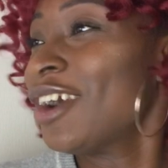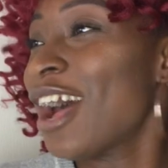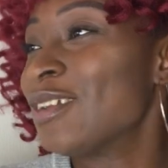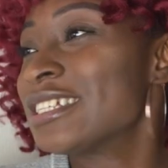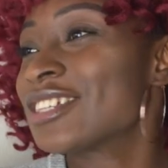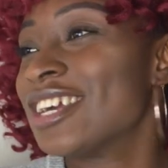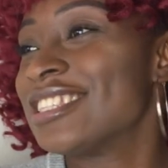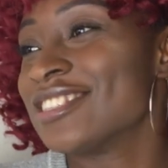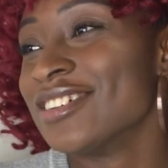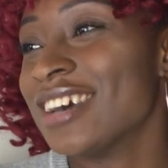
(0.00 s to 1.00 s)
I'm just going
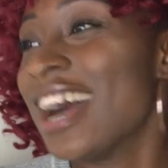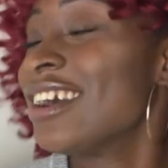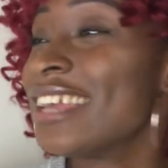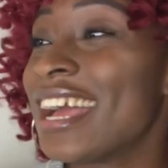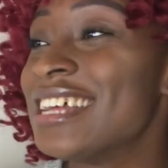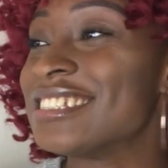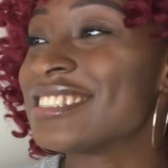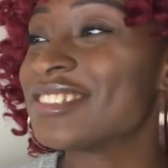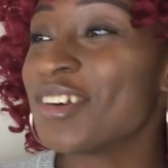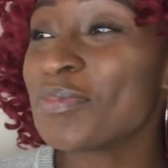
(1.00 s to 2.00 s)
to, oh
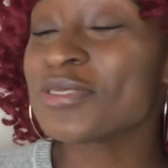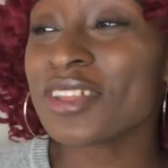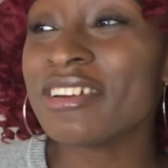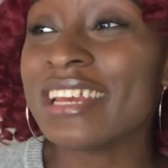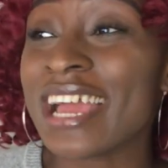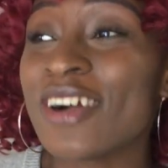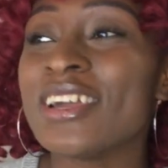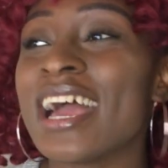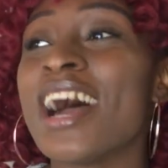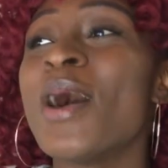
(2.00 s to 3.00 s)
yes, story, like, oh
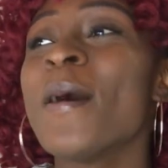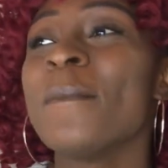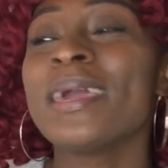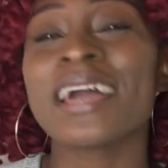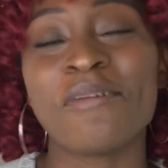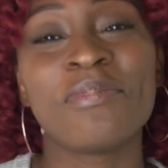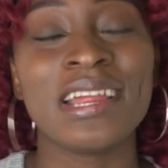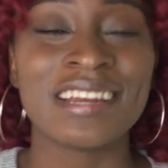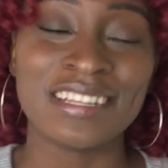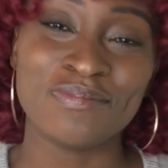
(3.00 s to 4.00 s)
yeah, make her
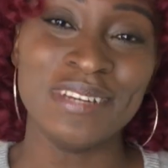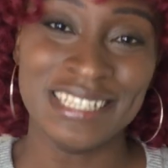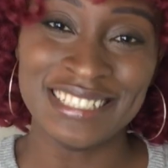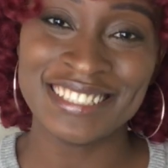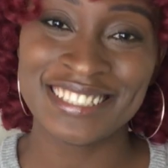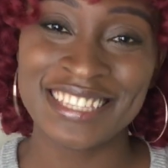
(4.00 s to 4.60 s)
pregnant, please.